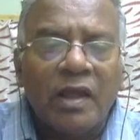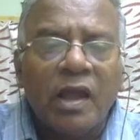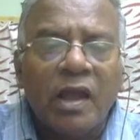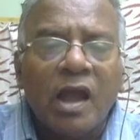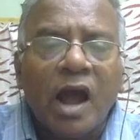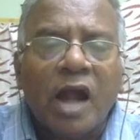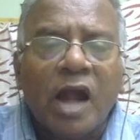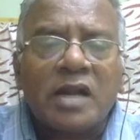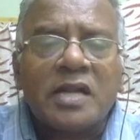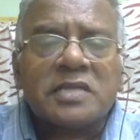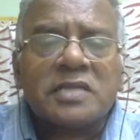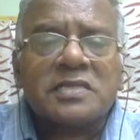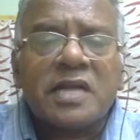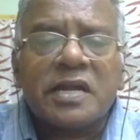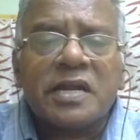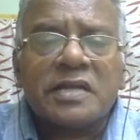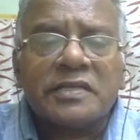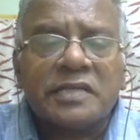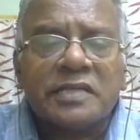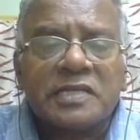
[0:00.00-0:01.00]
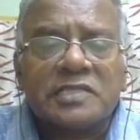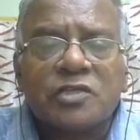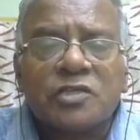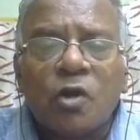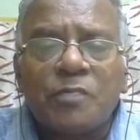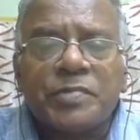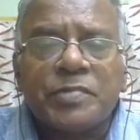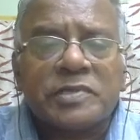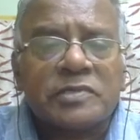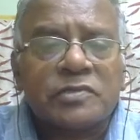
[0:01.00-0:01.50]
Understanding these
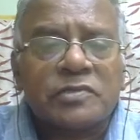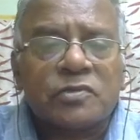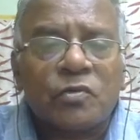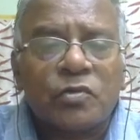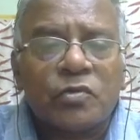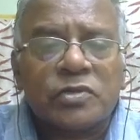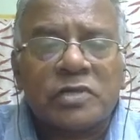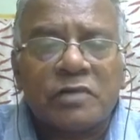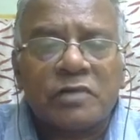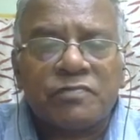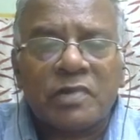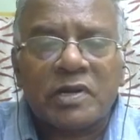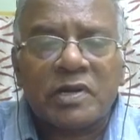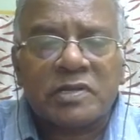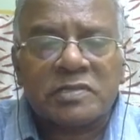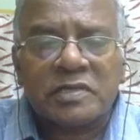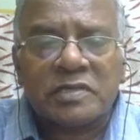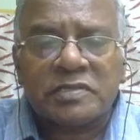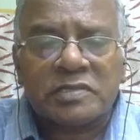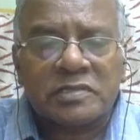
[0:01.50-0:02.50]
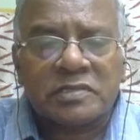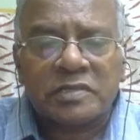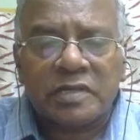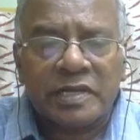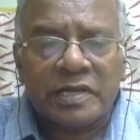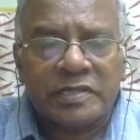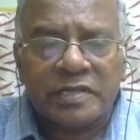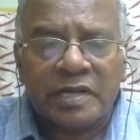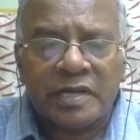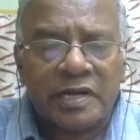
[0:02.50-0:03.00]
topics is crucial for researchers and
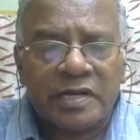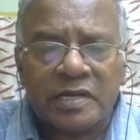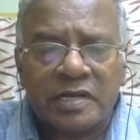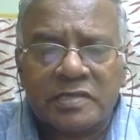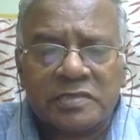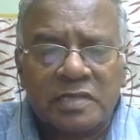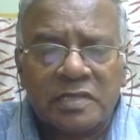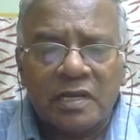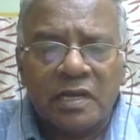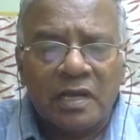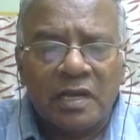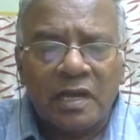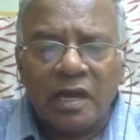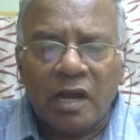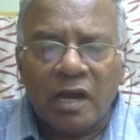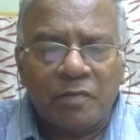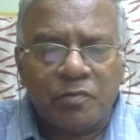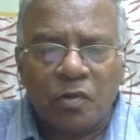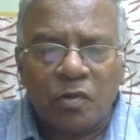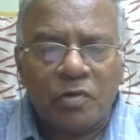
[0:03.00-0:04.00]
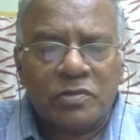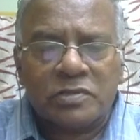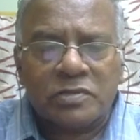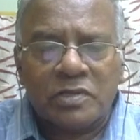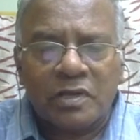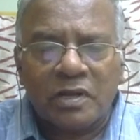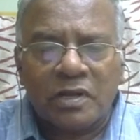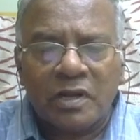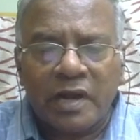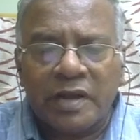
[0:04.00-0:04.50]
educators, of course,
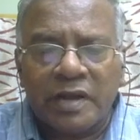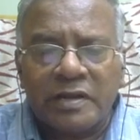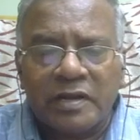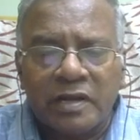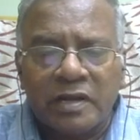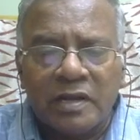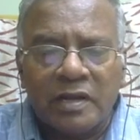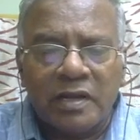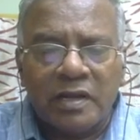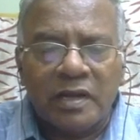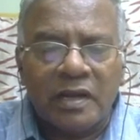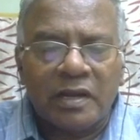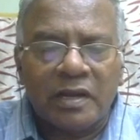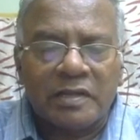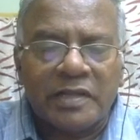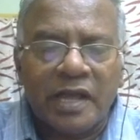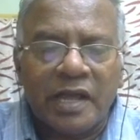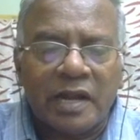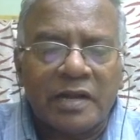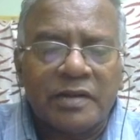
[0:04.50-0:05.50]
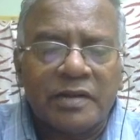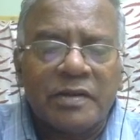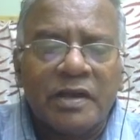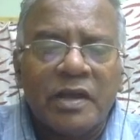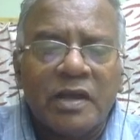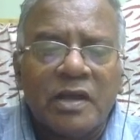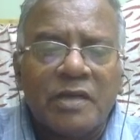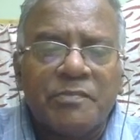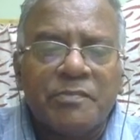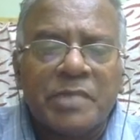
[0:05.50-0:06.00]
right? Then
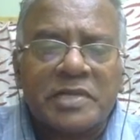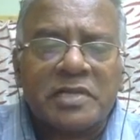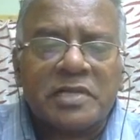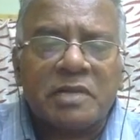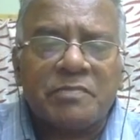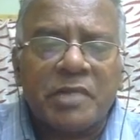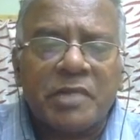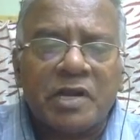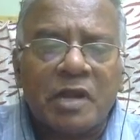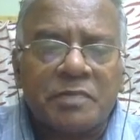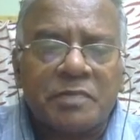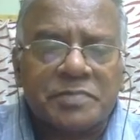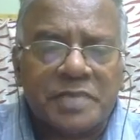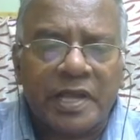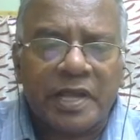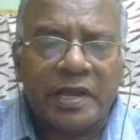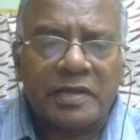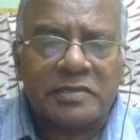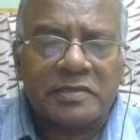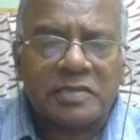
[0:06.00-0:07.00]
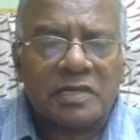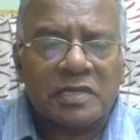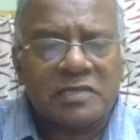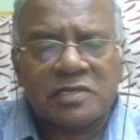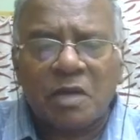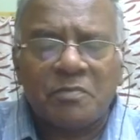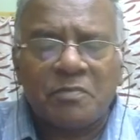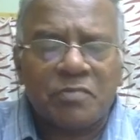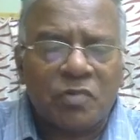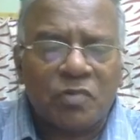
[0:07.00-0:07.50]
measurement of scales.
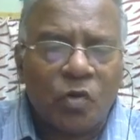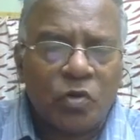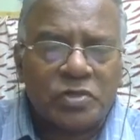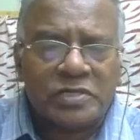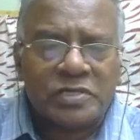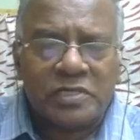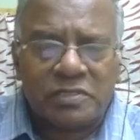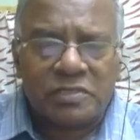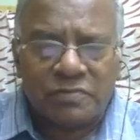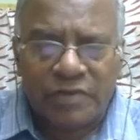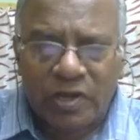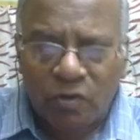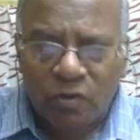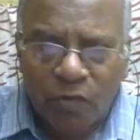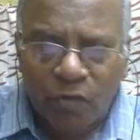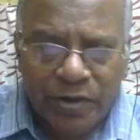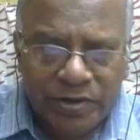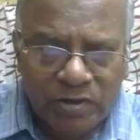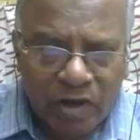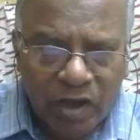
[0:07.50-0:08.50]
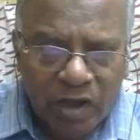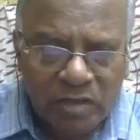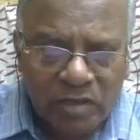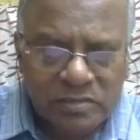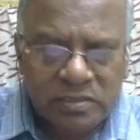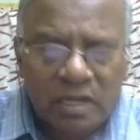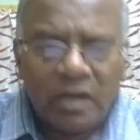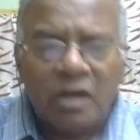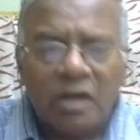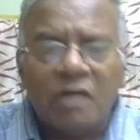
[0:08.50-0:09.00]
Some questions we are going to
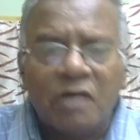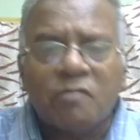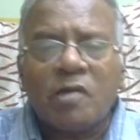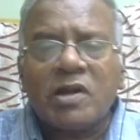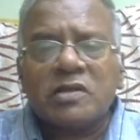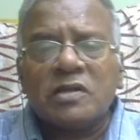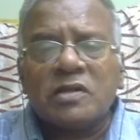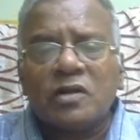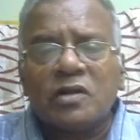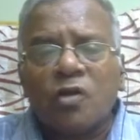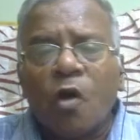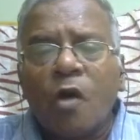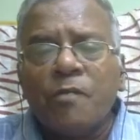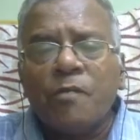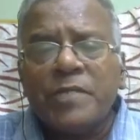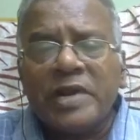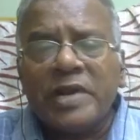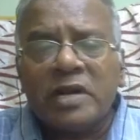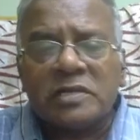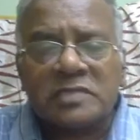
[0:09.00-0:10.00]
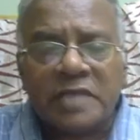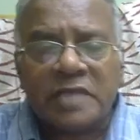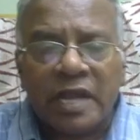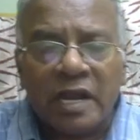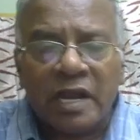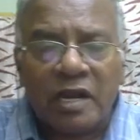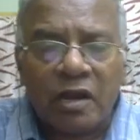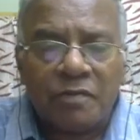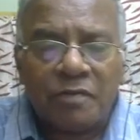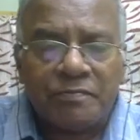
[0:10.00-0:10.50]
ask. What is the nominal
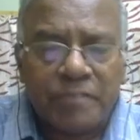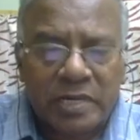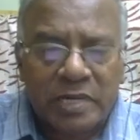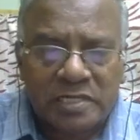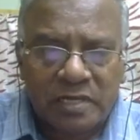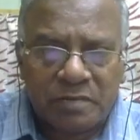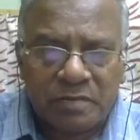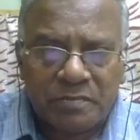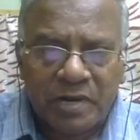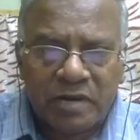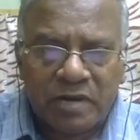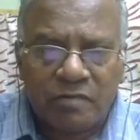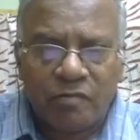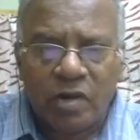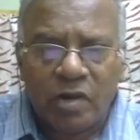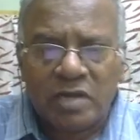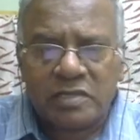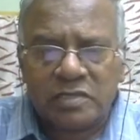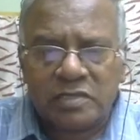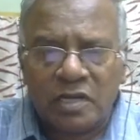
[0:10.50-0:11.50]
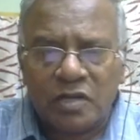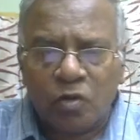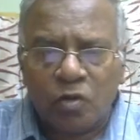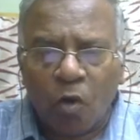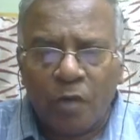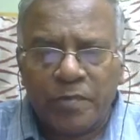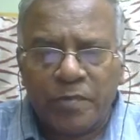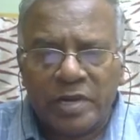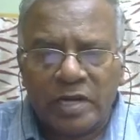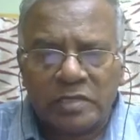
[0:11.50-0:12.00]
scale of measurement? What is the
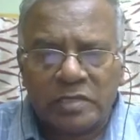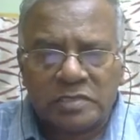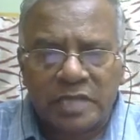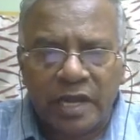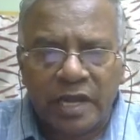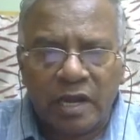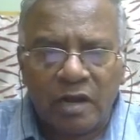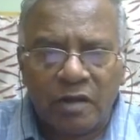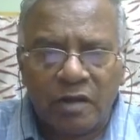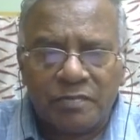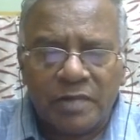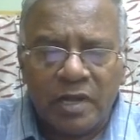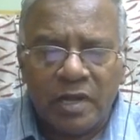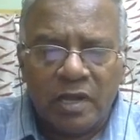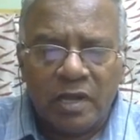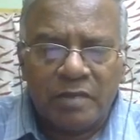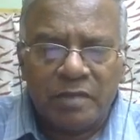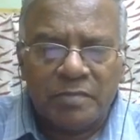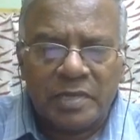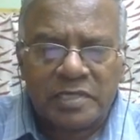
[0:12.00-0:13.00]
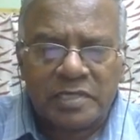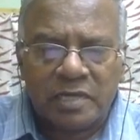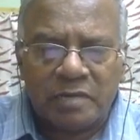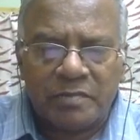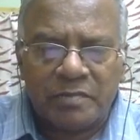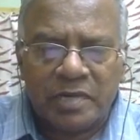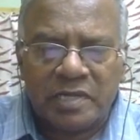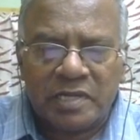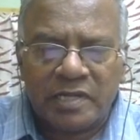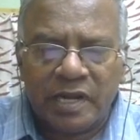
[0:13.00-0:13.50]
nominal scale of
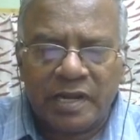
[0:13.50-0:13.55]
measurement?